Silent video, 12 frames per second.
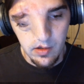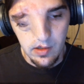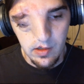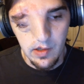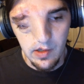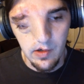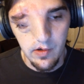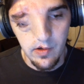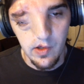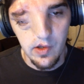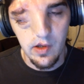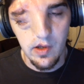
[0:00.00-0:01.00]
Like,
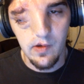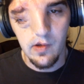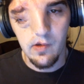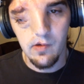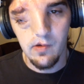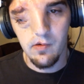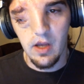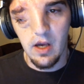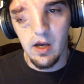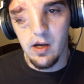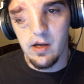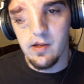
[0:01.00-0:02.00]
that's all it is.
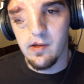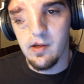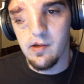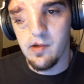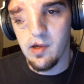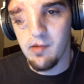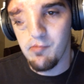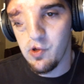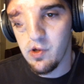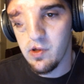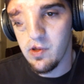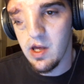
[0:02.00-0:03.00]
It's, it's
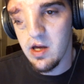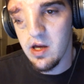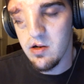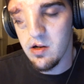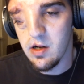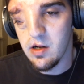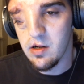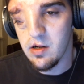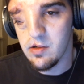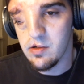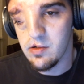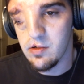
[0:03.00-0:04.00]
that same shit
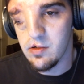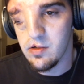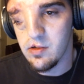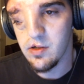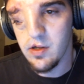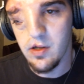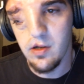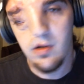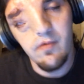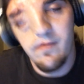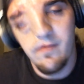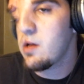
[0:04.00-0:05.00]
that, uh,
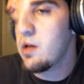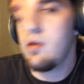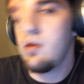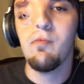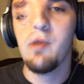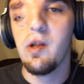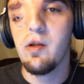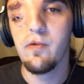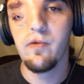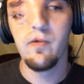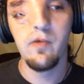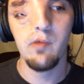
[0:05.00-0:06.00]
and
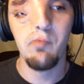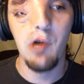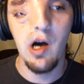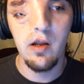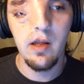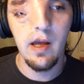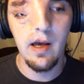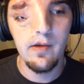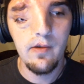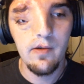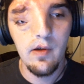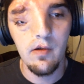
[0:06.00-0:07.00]
fucking nobody listens to
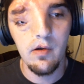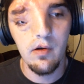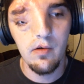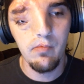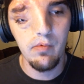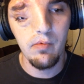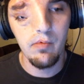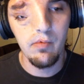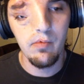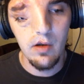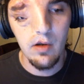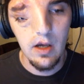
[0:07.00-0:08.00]
podcasts
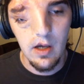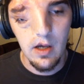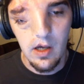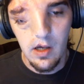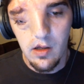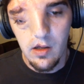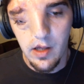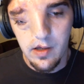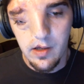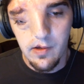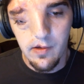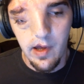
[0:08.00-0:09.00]
either, and,
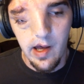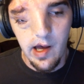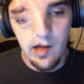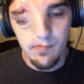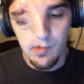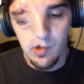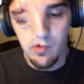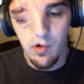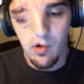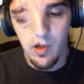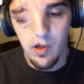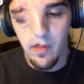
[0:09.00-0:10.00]
like, it's that
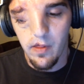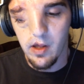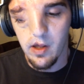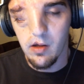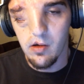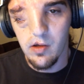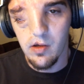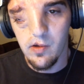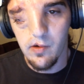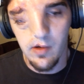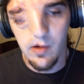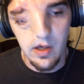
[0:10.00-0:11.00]
Adam Carolla
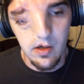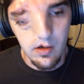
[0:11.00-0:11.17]
thing.